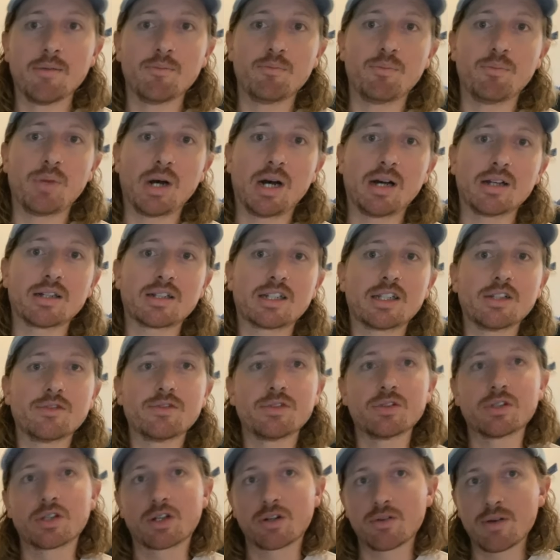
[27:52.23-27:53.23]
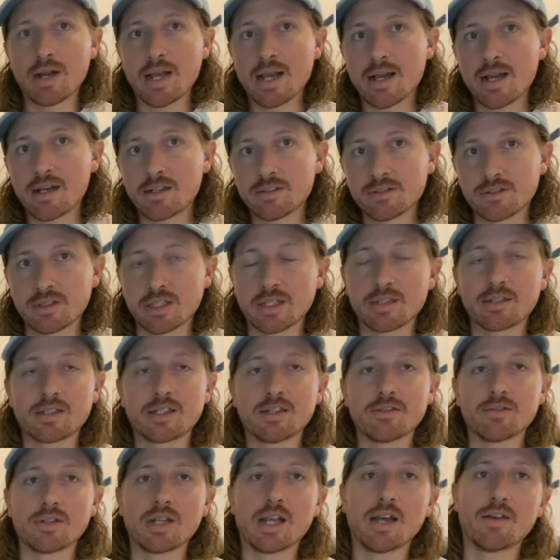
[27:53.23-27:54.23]
but given the crowds and
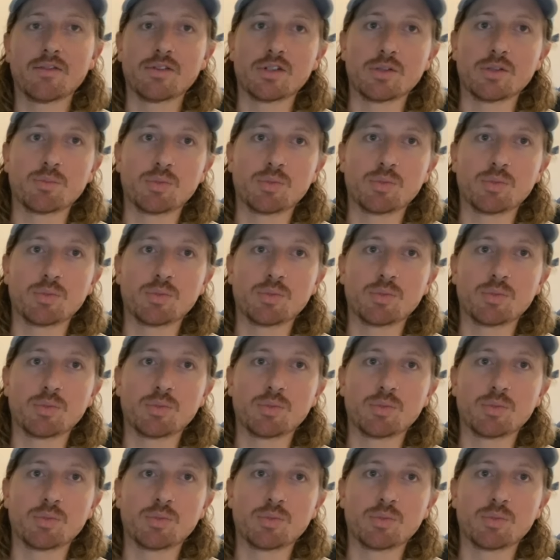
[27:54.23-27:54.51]
given having to